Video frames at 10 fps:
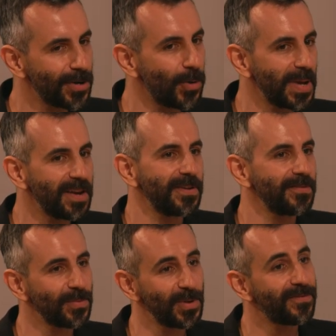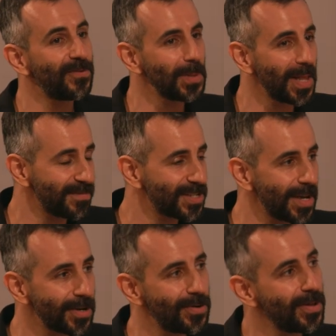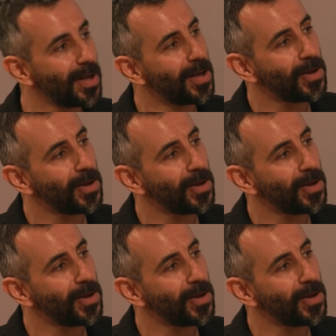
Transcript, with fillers: They don't benefit from the full life cycle.